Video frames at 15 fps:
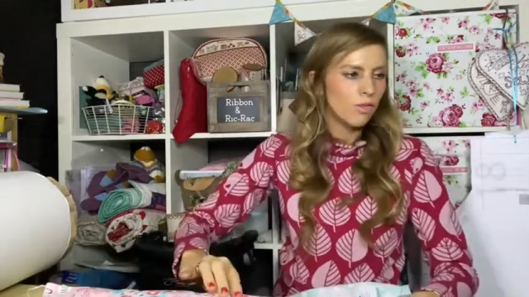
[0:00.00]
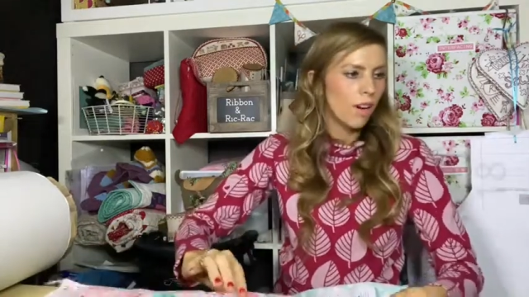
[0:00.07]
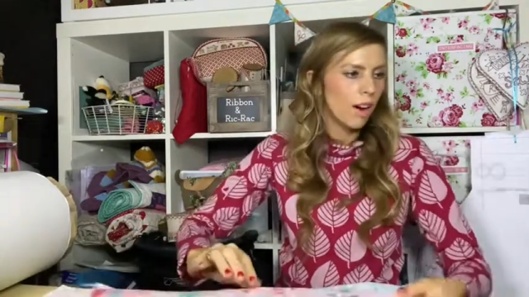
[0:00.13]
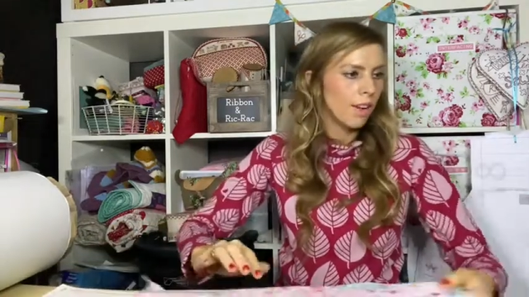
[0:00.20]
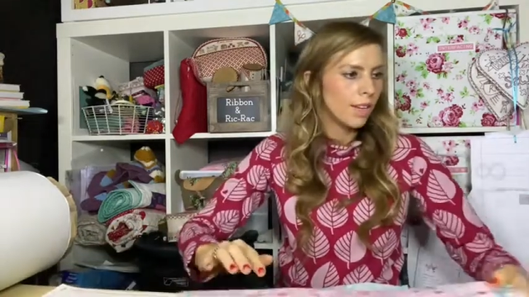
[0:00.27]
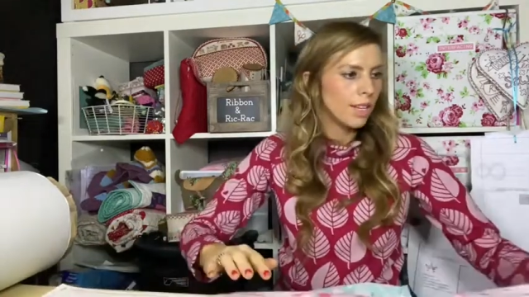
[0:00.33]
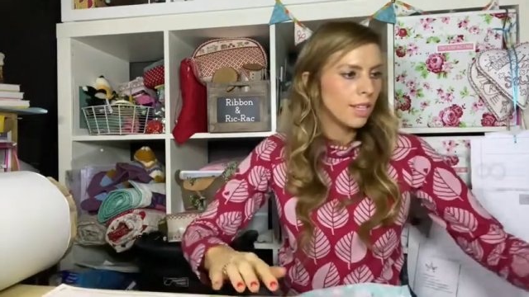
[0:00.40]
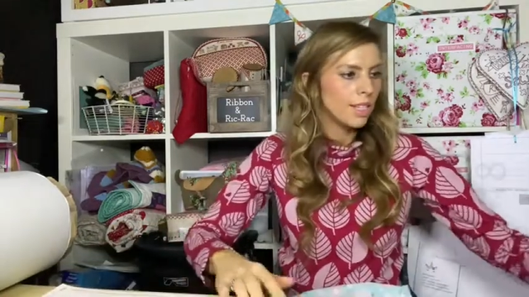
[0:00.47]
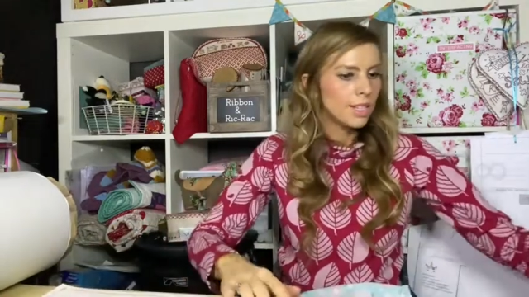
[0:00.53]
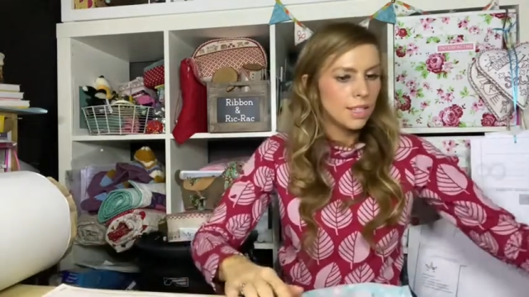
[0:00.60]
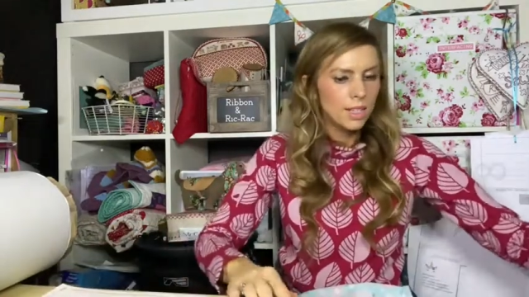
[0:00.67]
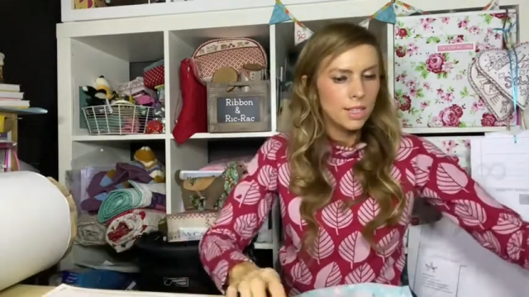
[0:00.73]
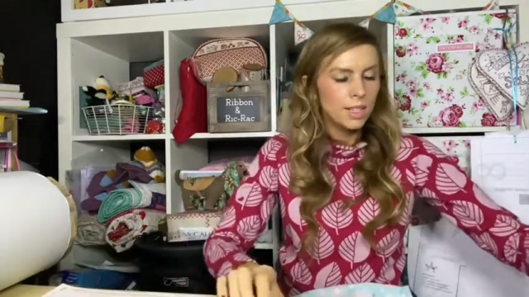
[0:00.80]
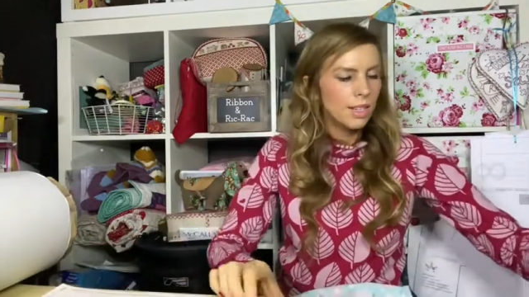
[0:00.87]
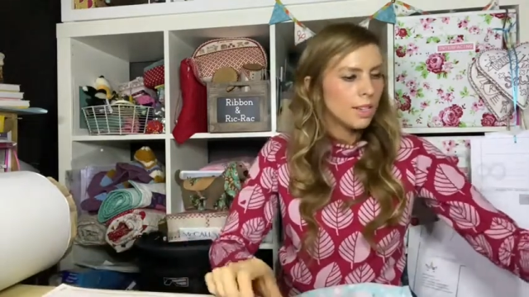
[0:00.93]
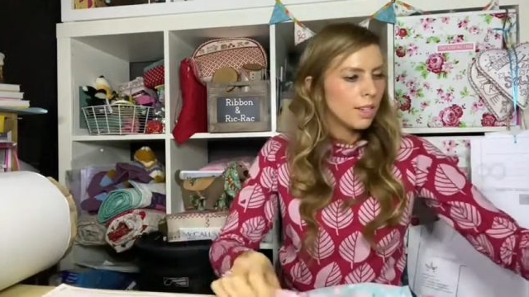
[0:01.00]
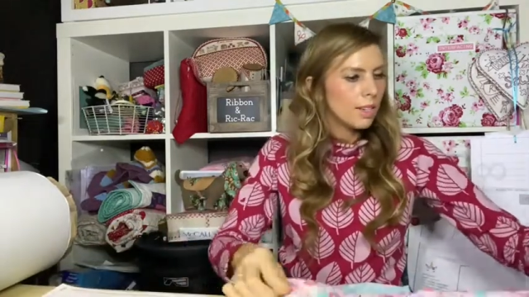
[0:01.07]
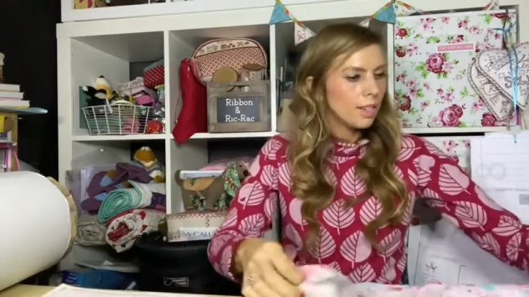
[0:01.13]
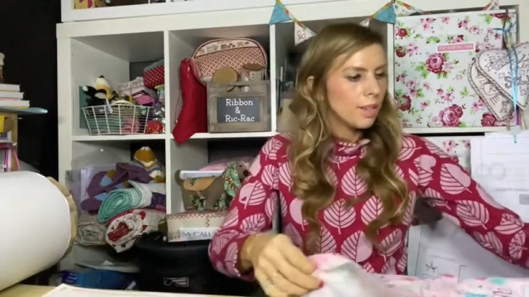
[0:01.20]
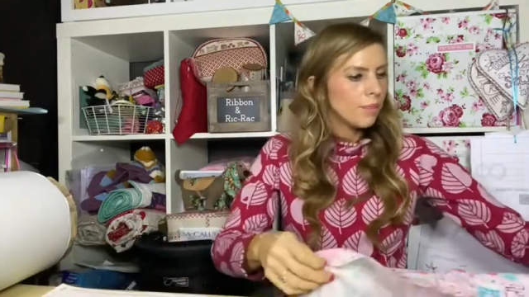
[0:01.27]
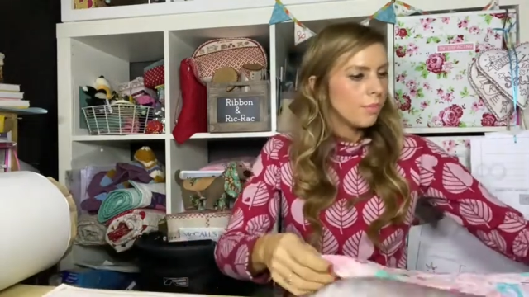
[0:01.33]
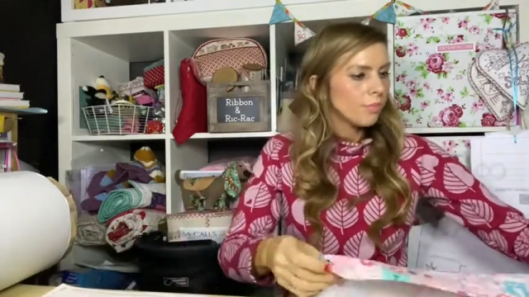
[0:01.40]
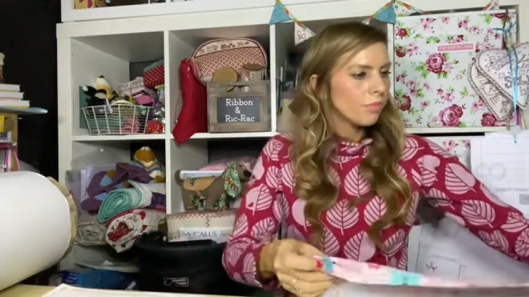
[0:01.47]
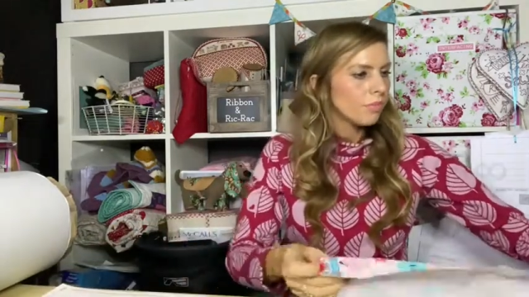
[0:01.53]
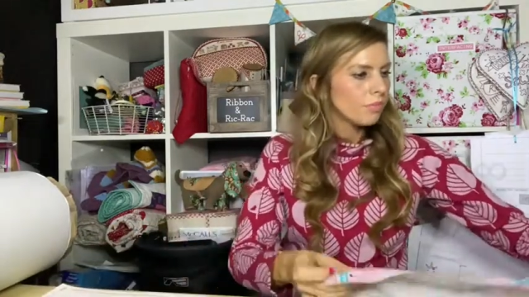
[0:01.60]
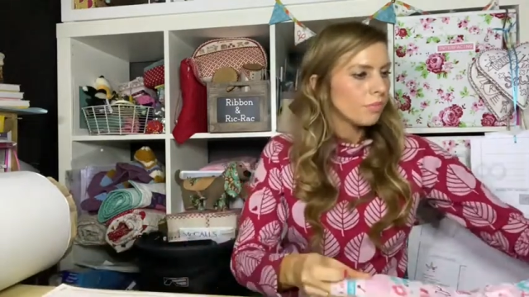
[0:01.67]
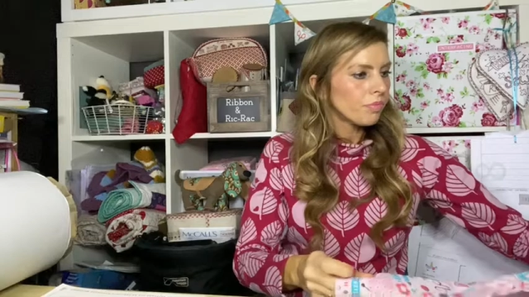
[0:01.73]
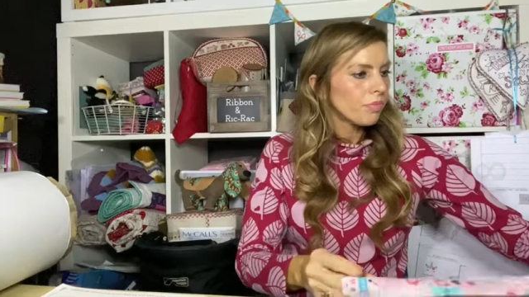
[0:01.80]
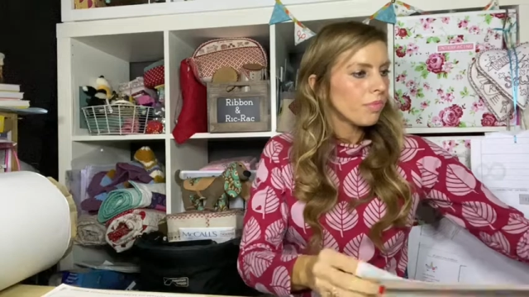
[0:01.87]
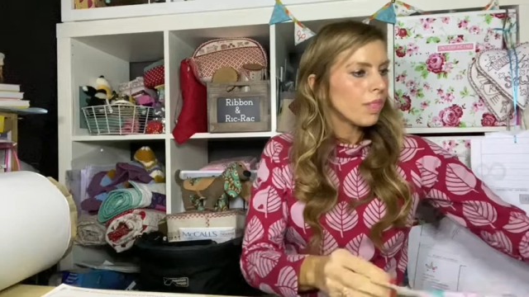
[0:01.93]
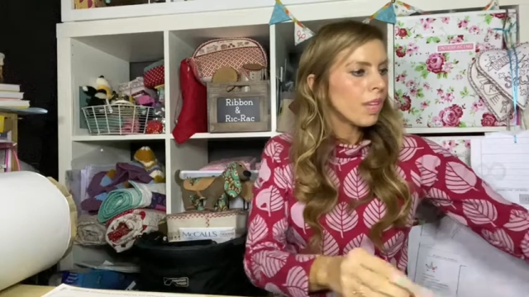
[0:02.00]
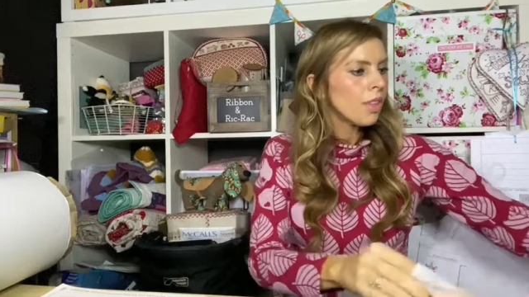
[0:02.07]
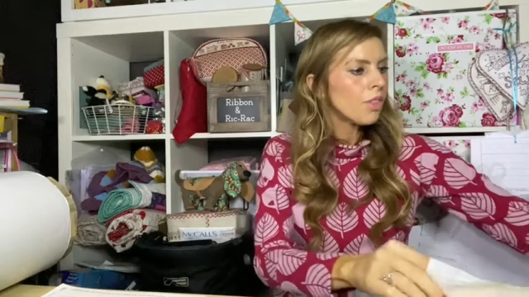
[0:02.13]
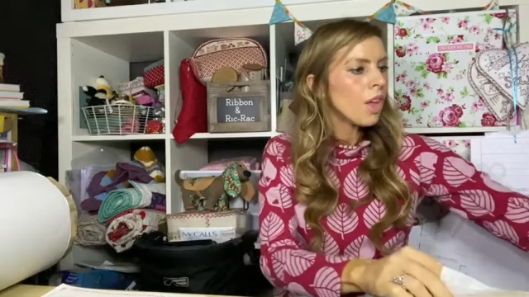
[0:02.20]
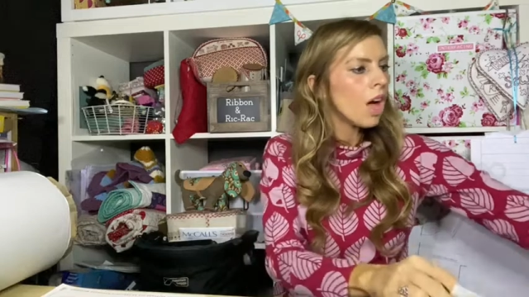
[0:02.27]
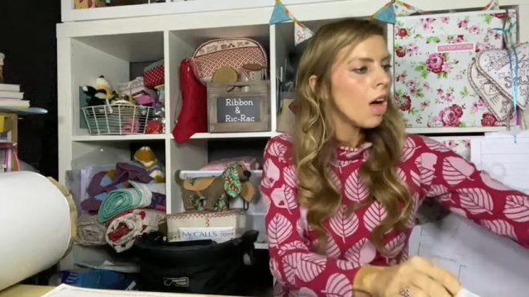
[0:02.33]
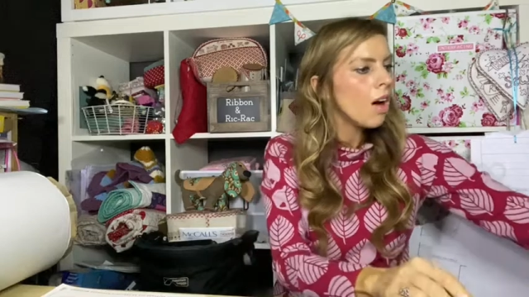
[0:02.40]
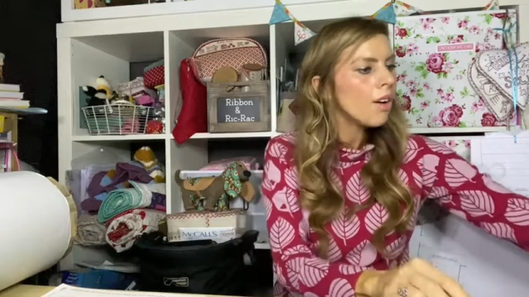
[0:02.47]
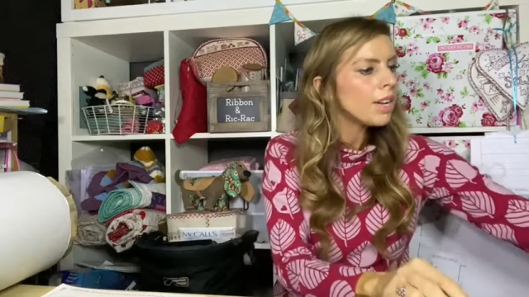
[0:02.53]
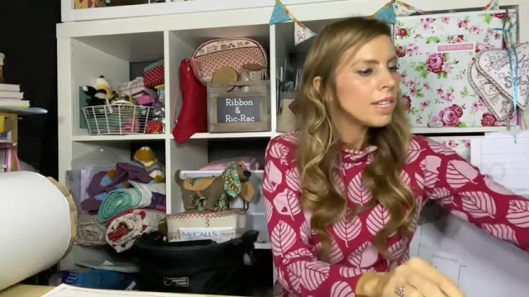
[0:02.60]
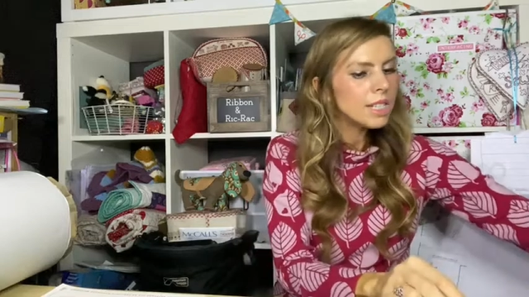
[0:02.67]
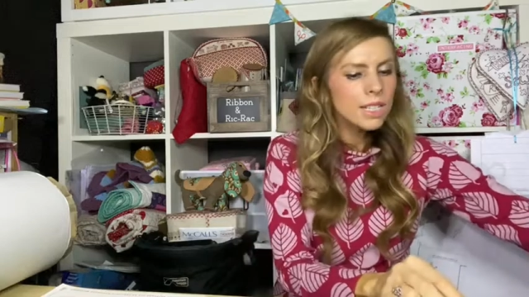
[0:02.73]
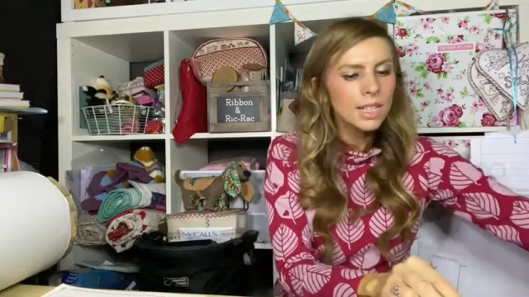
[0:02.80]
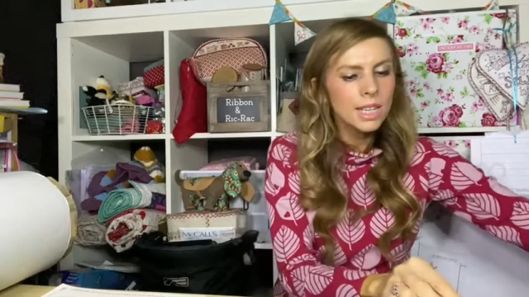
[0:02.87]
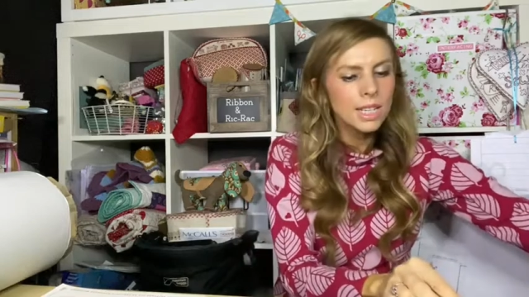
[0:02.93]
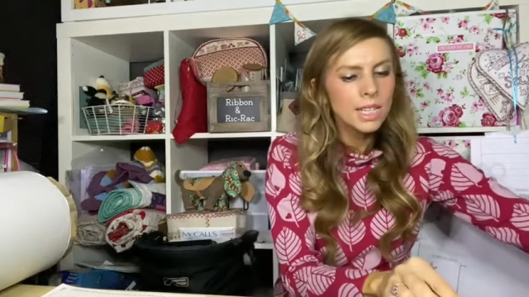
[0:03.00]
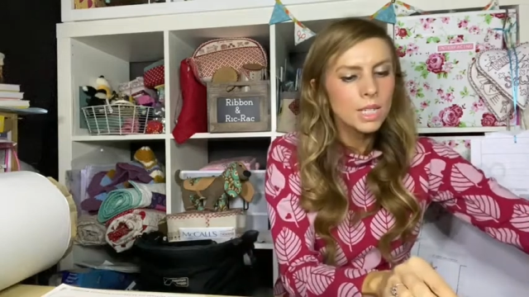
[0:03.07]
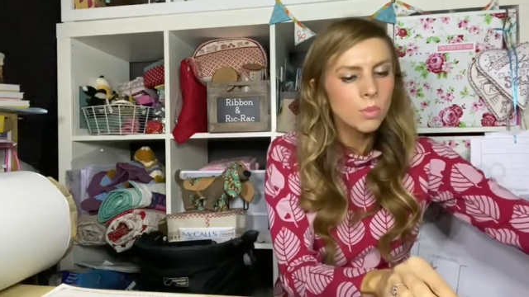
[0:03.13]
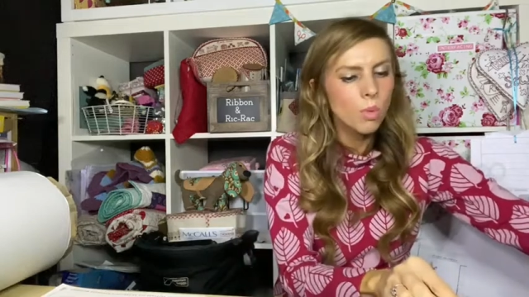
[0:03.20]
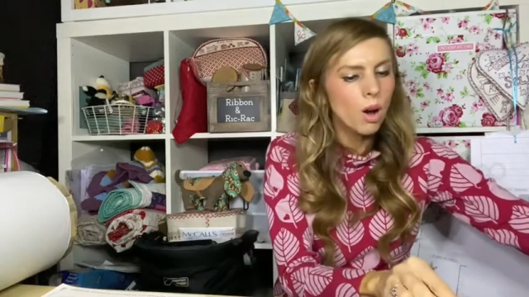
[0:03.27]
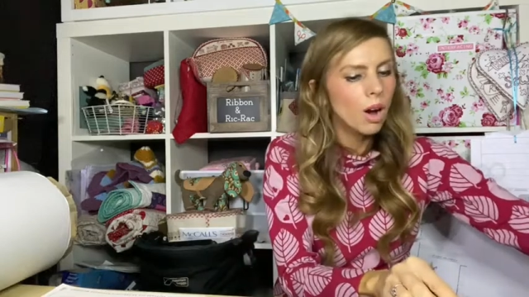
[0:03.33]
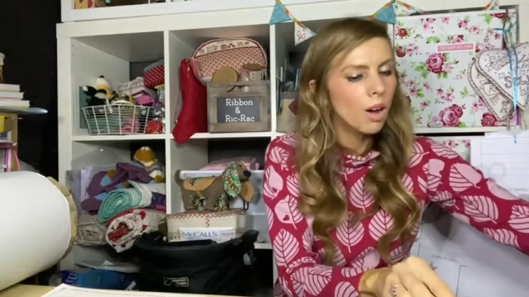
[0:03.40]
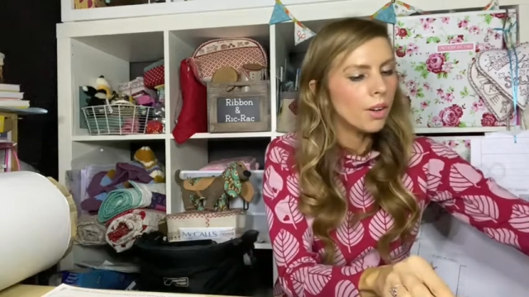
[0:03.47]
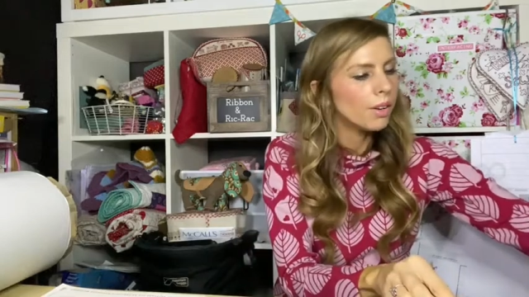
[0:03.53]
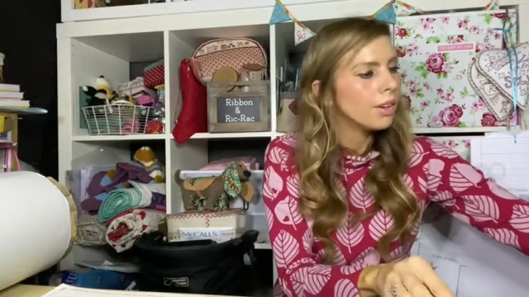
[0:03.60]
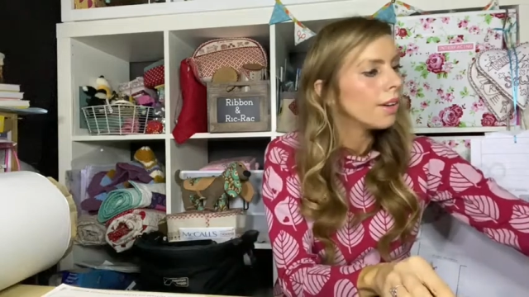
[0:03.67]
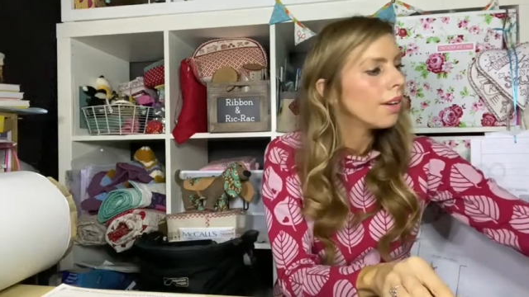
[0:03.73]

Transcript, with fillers: right? The height of this one